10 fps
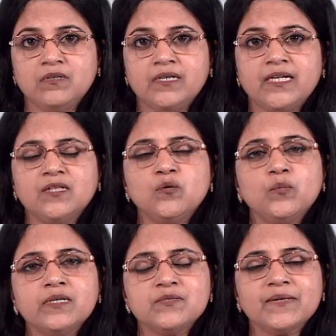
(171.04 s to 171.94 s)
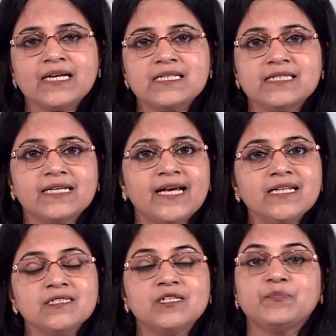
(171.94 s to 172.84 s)
In other words, we can say
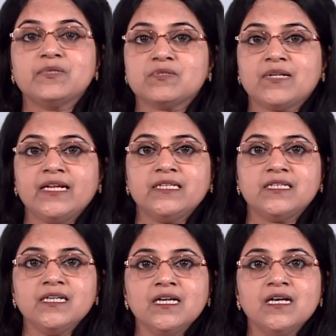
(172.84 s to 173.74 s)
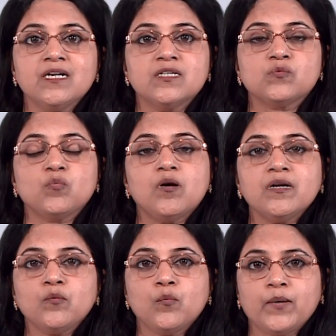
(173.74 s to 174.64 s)
that the personality is
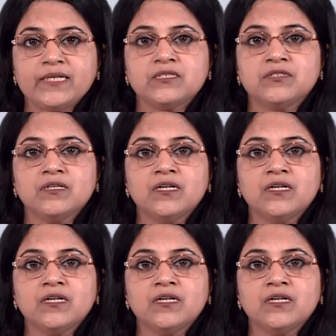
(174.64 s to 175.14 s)
what which